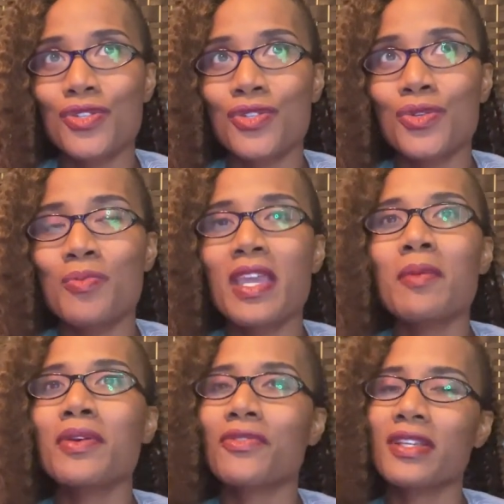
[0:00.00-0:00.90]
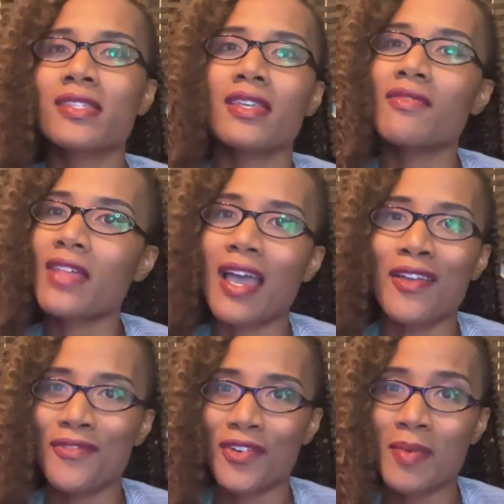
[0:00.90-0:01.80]
to be able to receive that
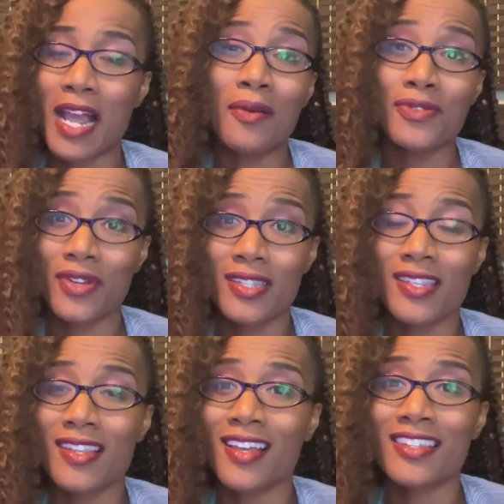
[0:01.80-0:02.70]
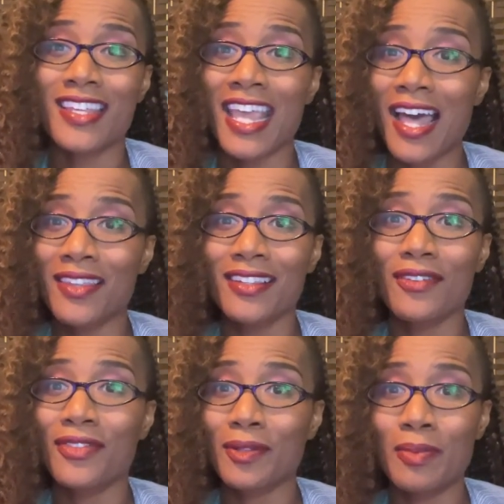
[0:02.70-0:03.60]
information. I was raised as a
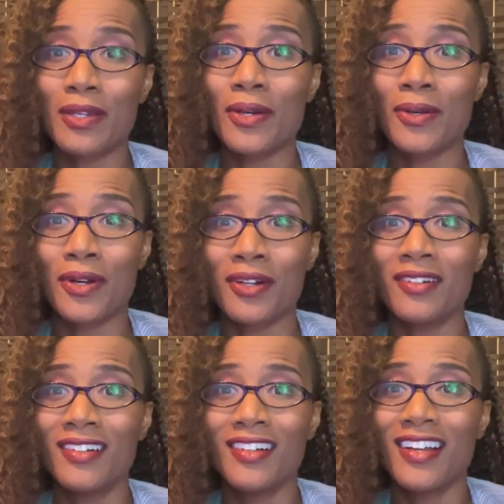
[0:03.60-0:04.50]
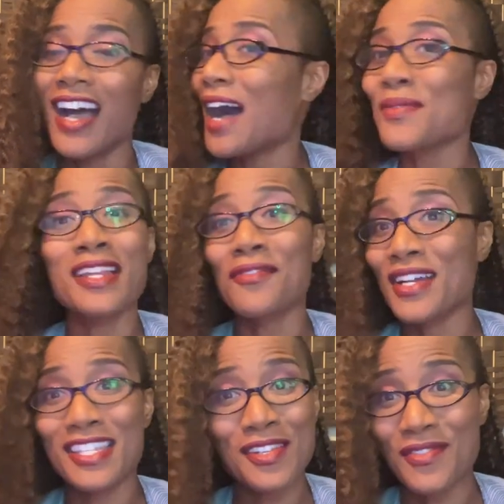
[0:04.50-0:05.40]
Catholic Filipino girl. I was not
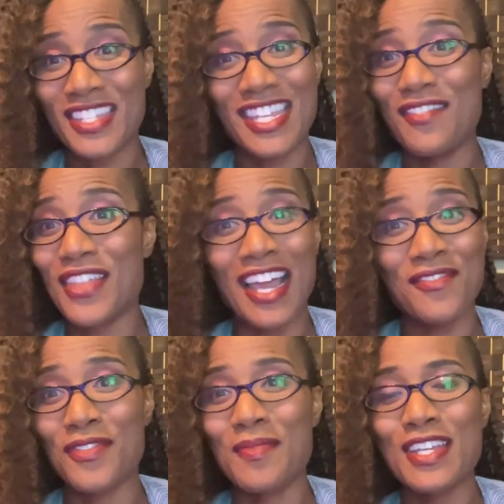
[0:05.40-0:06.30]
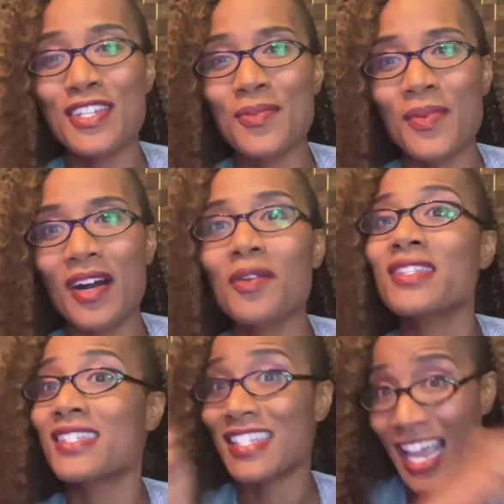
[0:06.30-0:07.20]
raised to receive that information well.
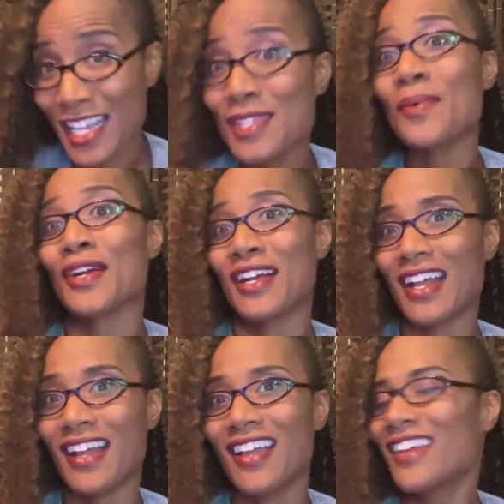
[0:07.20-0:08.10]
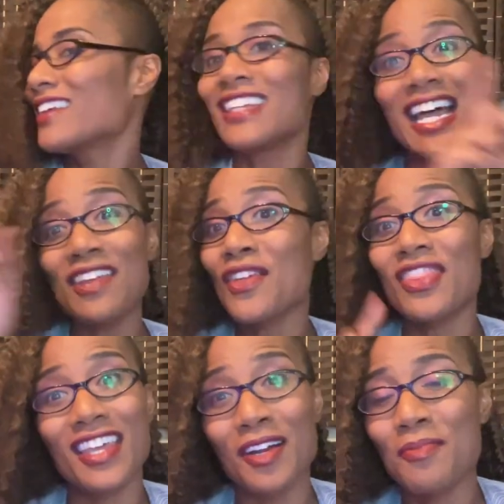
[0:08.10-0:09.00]
Sex work, not
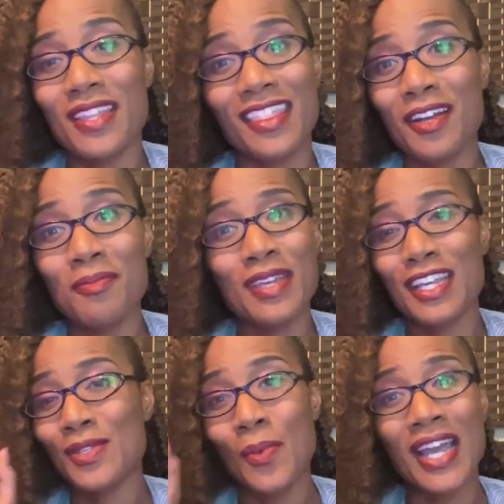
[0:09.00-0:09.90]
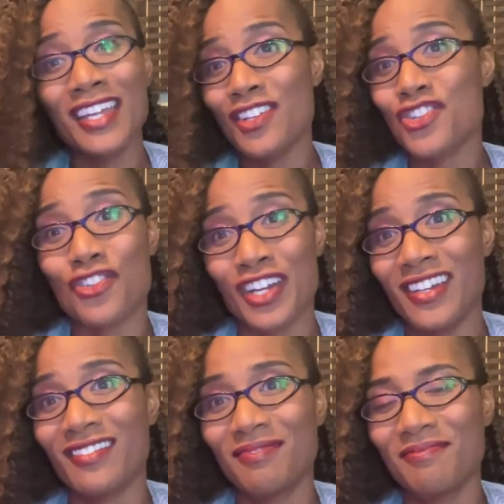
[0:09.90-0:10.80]
even therapy. Therapy is white and straight.